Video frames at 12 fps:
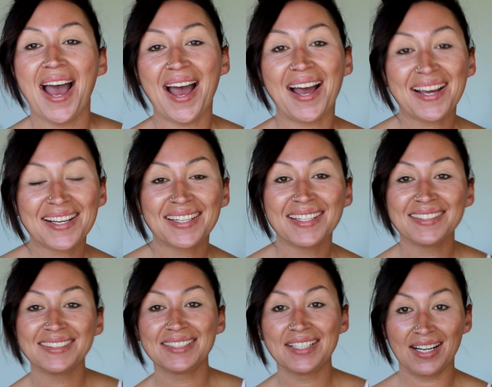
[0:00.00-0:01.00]
I
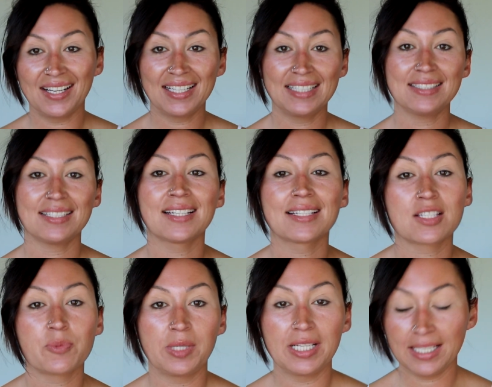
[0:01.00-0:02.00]
cannot
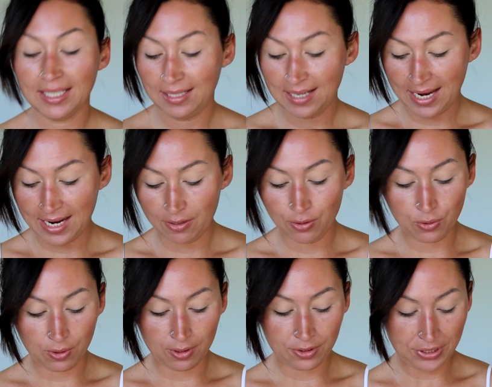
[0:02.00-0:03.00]
explain how
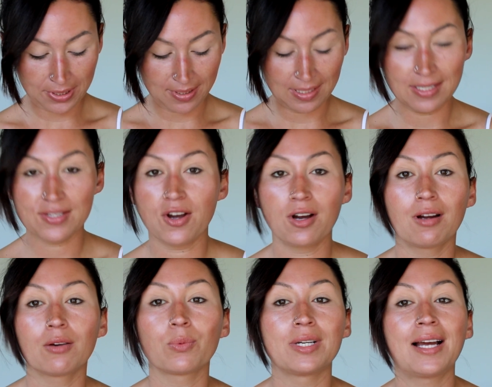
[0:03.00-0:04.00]
gorgeous these
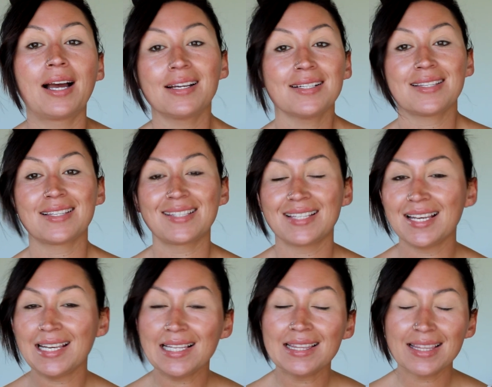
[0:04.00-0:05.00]
are. When I
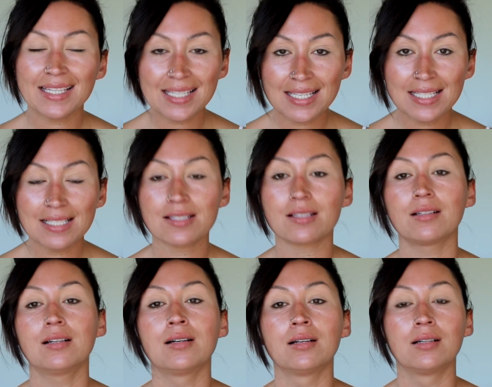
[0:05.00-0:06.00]
seen these,
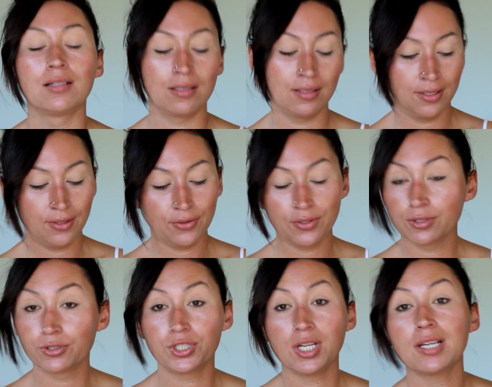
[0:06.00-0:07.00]

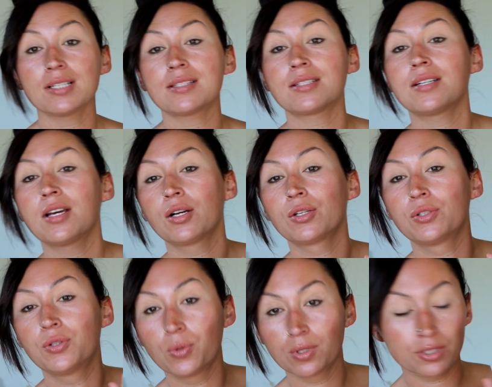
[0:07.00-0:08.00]
they're just
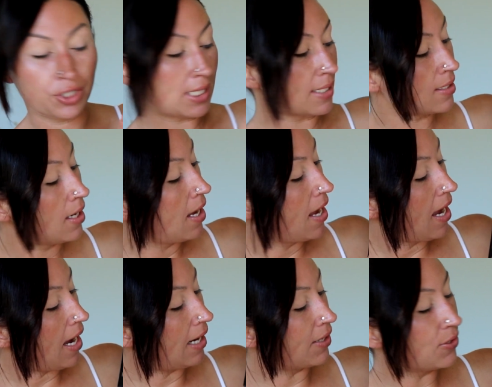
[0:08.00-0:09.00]
gorgeous.
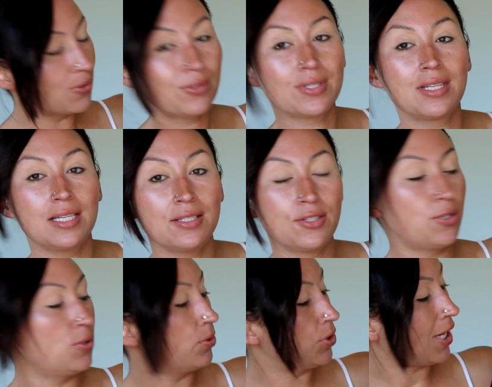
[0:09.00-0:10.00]
I used these
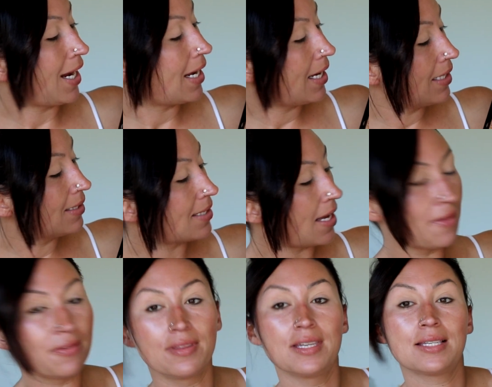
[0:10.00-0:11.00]
2 shades
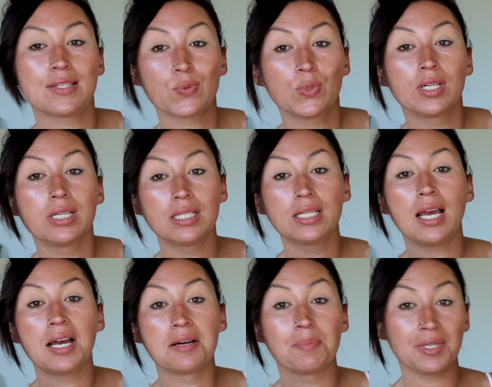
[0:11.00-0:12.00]
and this one
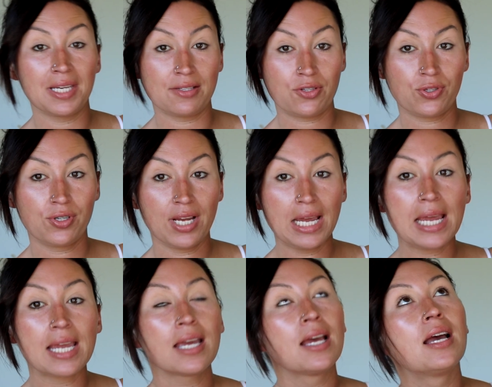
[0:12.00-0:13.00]

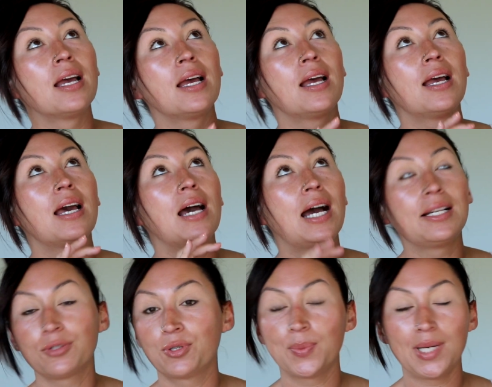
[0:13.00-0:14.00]
yesterday. I
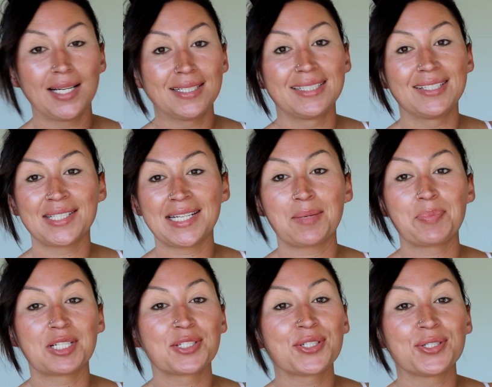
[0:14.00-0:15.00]
don't know why I did take a
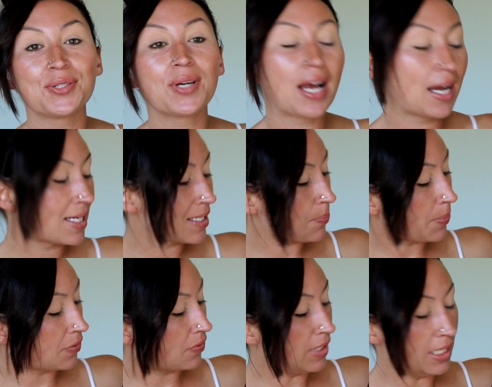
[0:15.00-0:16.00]
picture, you guys,
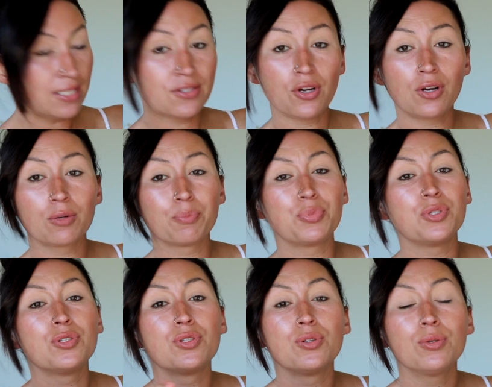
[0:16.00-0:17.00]
but these are
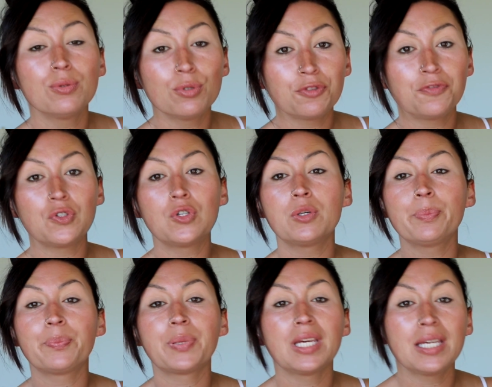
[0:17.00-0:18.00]

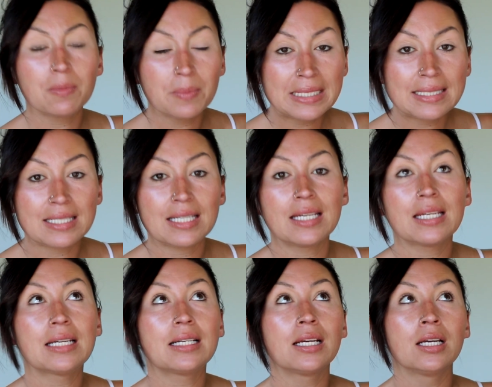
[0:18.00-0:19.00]
beautiful,
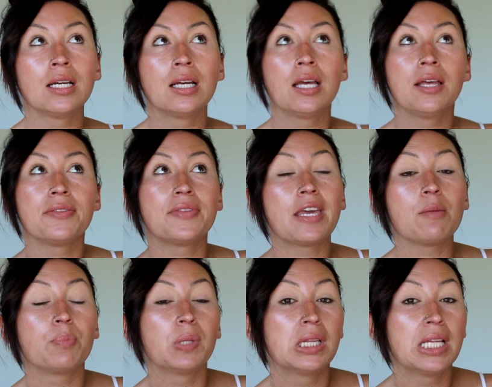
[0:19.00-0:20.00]
pigmented. They
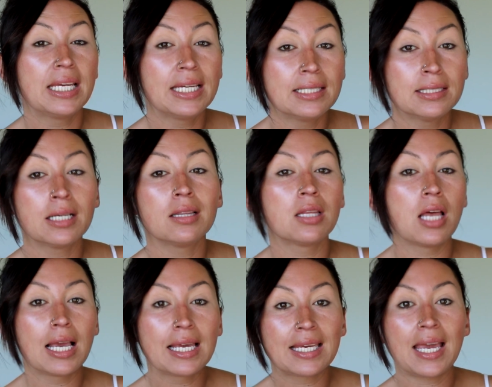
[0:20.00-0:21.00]
blend
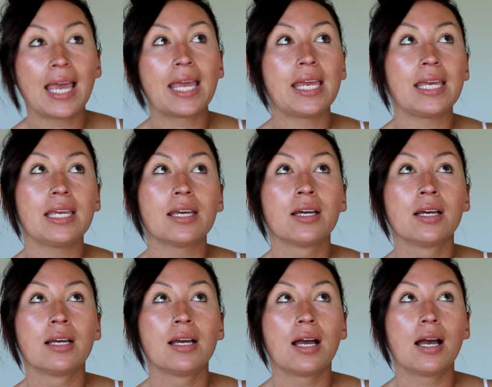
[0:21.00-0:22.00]
like a
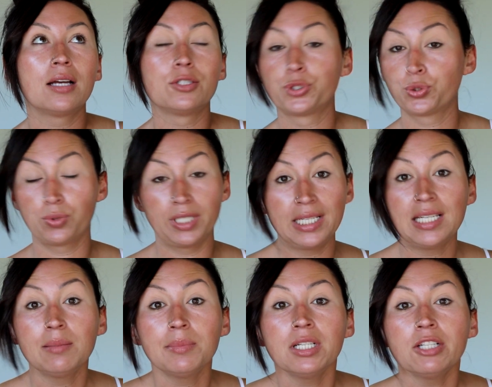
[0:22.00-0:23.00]

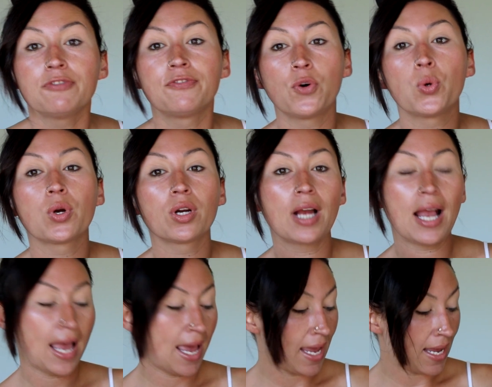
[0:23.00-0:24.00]
dream for
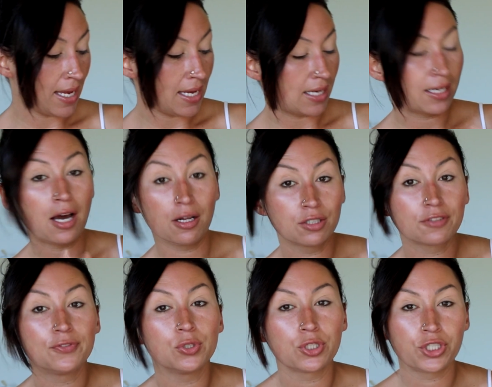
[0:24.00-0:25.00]
a
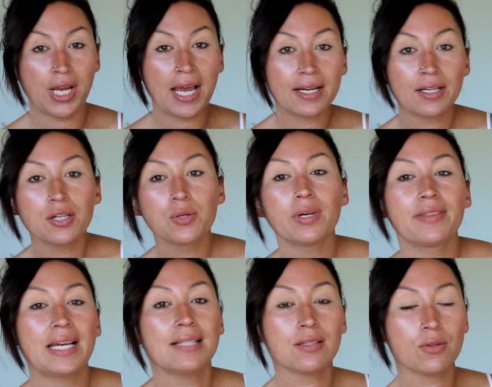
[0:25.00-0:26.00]
colorful shadow.
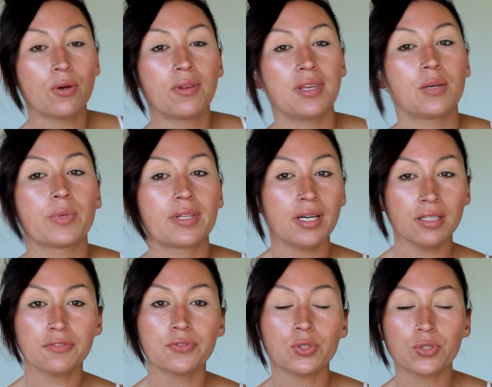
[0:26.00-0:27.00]
That's the whole thing with
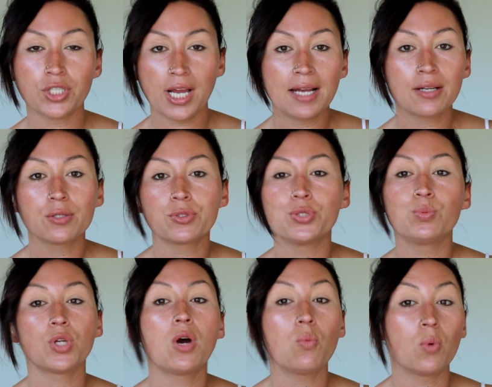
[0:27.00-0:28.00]
colorful shadows. You
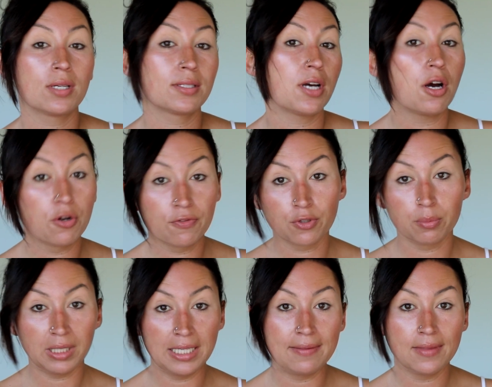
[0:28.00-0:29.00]
don't want to
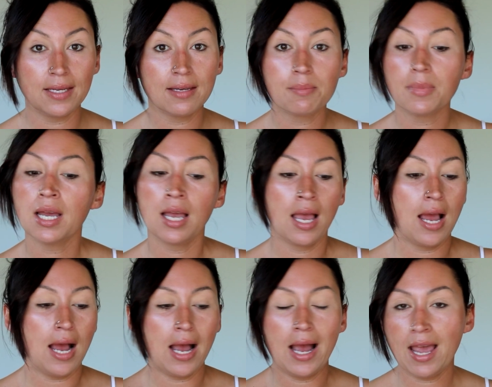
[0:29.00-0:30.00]
overblend them.
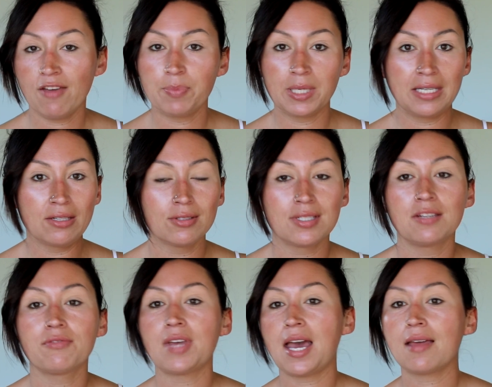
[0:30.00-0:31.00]
I have been guilty
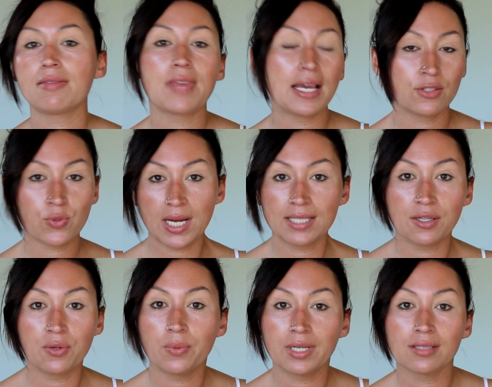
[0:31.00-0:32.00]
of that. That's why I
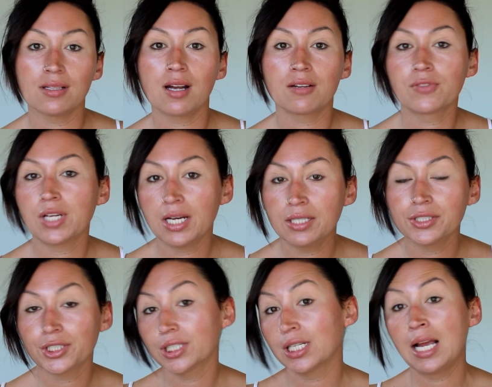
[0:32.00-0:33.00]
don't wear a lot of
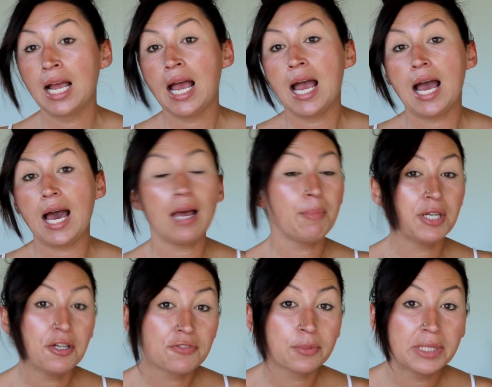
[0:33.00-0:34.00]
color. I'm an
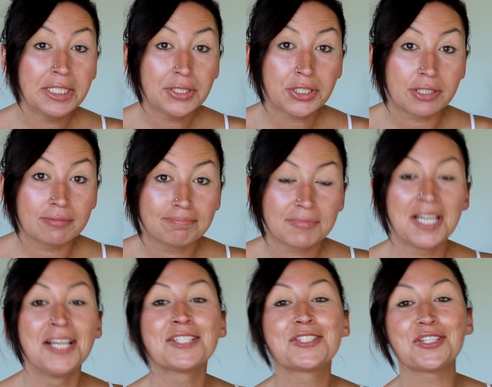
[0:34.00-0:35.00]
overblender.
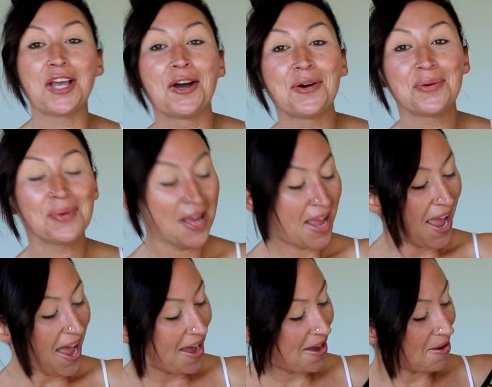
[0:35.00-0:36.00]
So
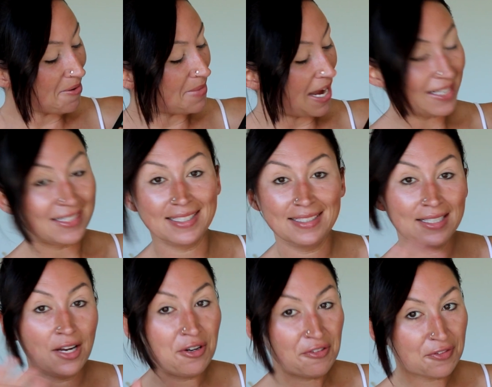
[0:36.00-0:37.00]
I
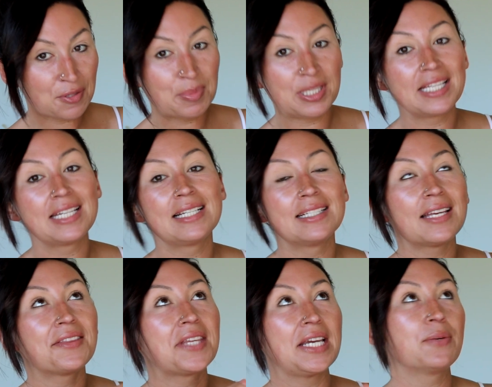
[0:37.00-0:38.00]
didn't
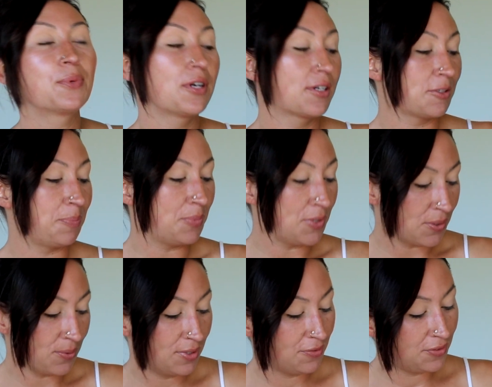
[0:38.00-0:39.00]
overblend. They worked
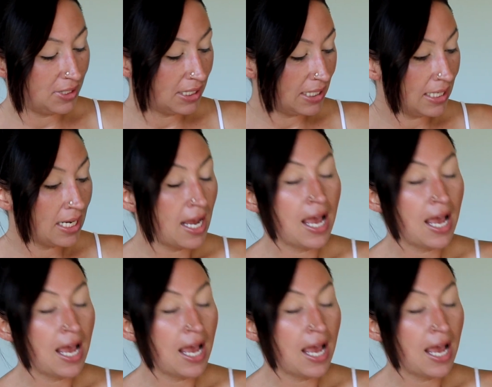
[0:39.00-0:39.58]
beautifully.